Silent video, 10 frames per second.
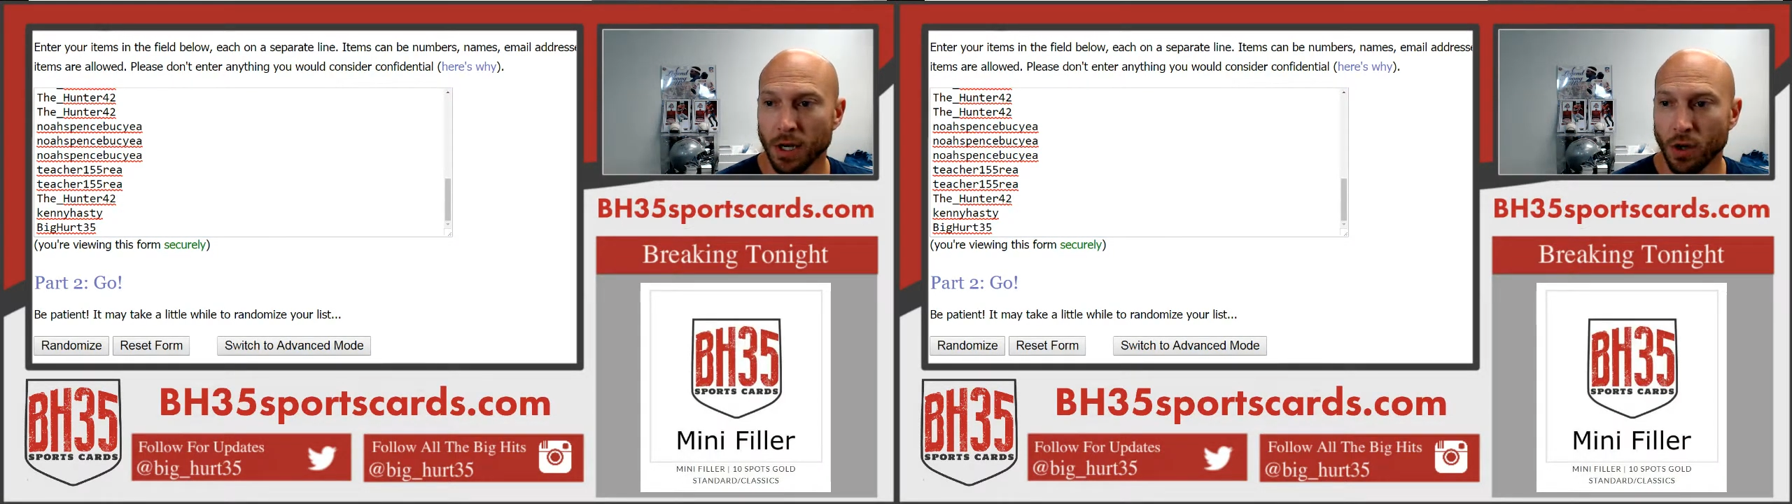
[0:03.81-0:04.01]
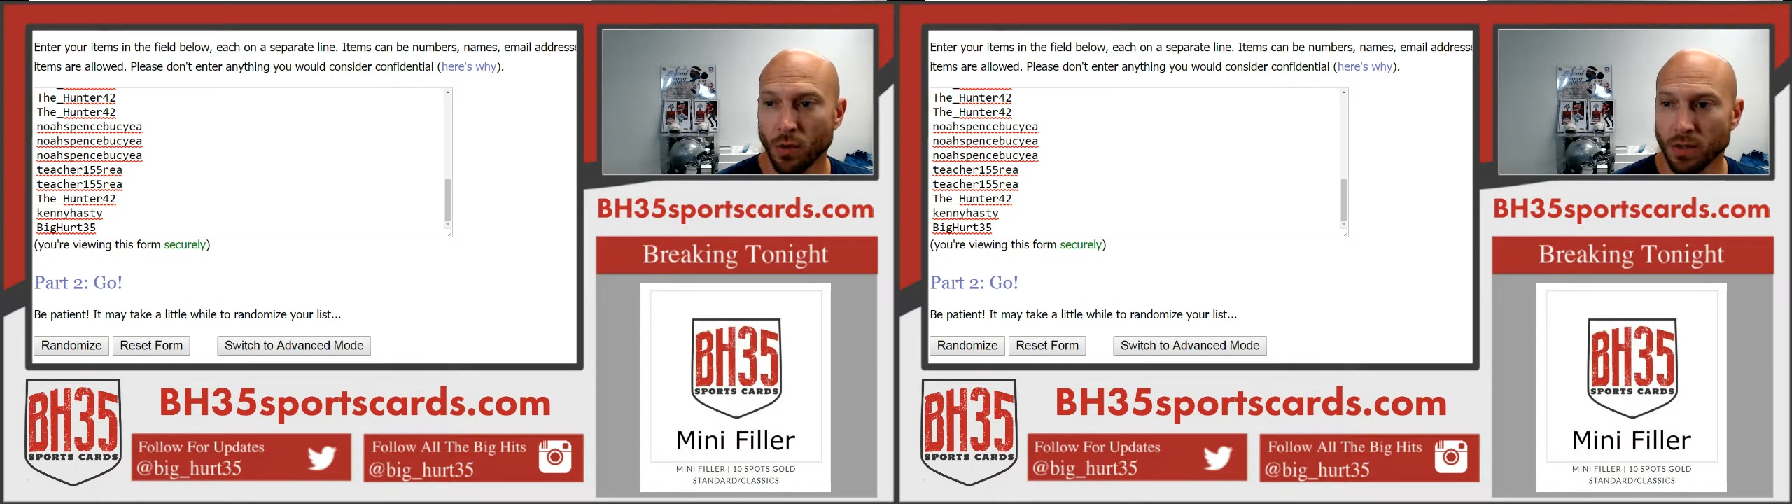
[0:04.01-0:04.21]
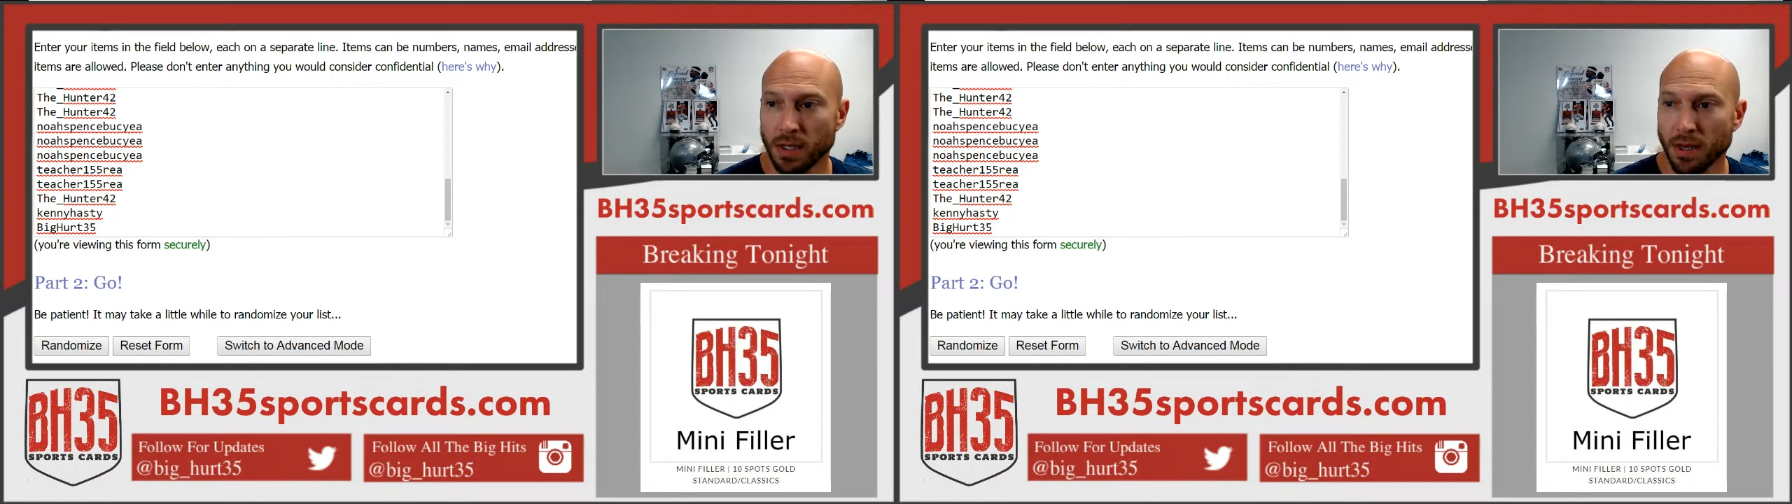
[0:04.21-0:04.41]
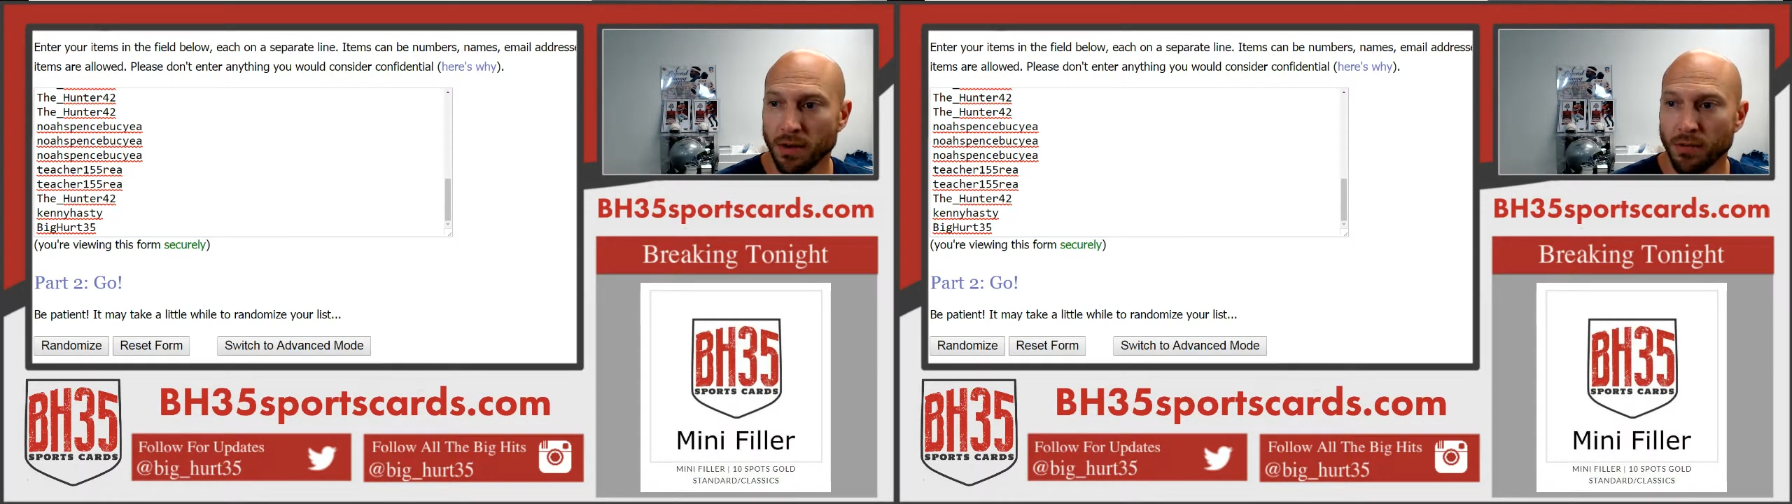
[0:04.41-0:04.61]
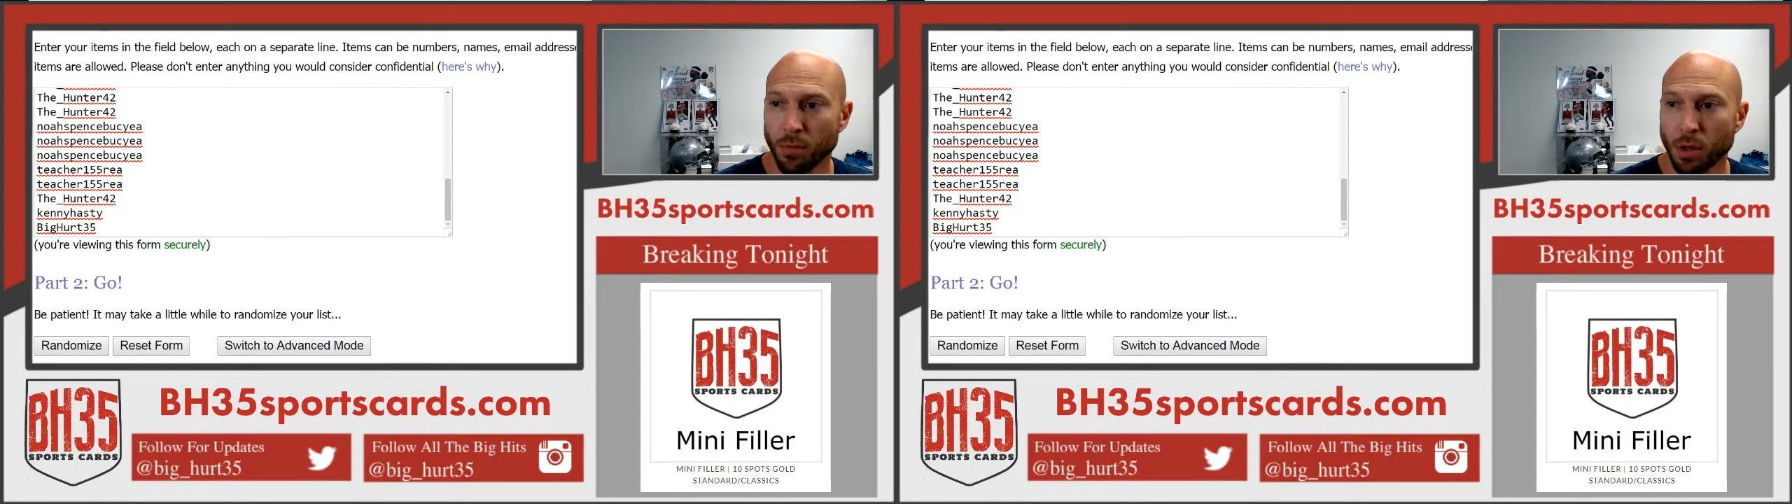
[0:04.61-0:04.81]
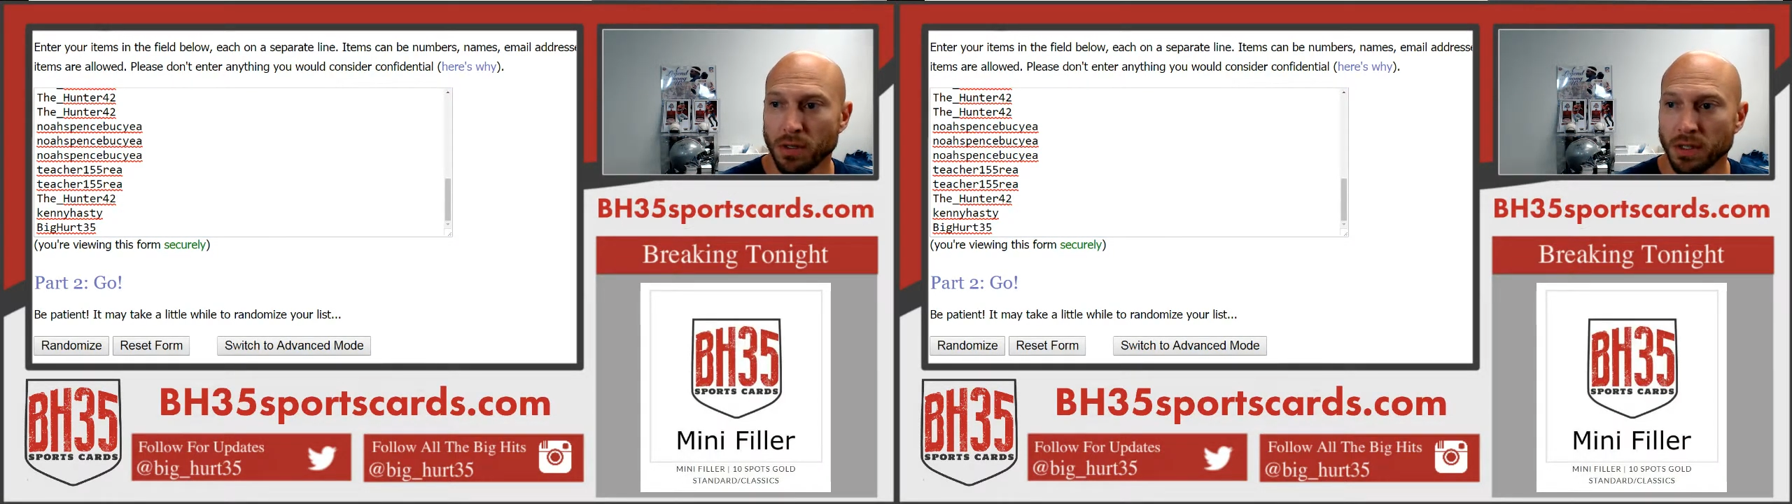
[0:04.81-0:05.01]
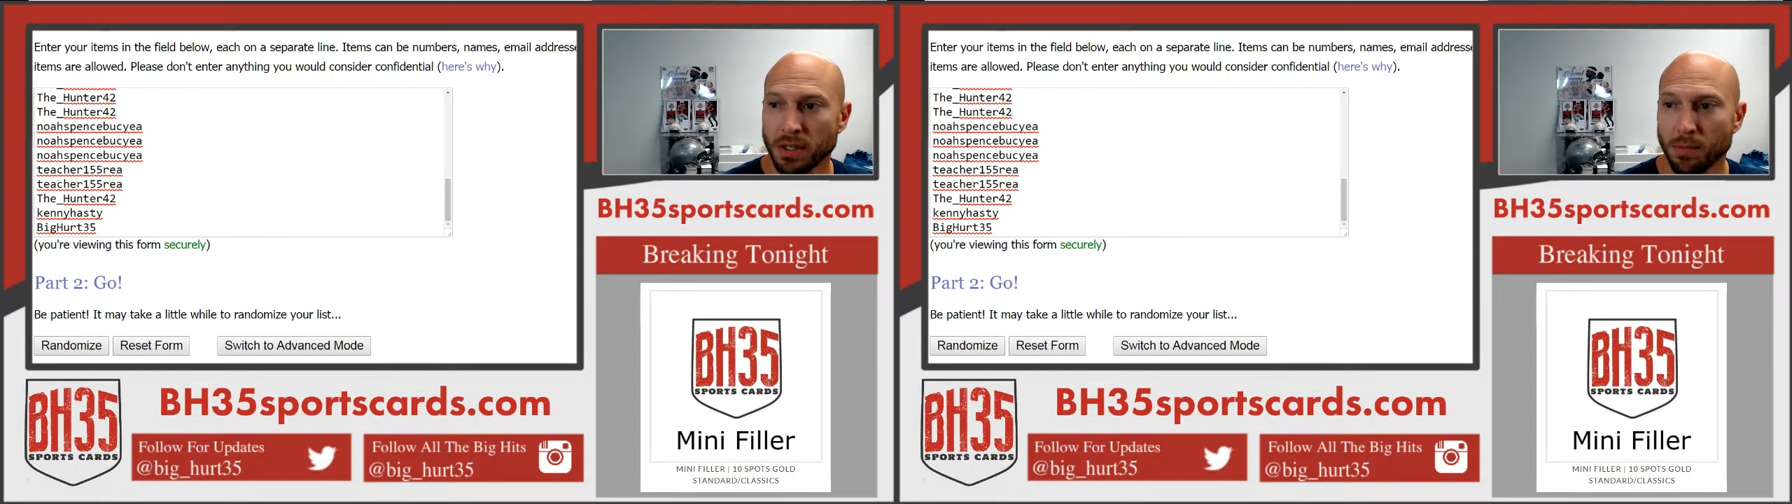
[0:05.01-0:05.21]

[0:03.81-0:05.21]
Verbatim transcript: Gold Standard Football six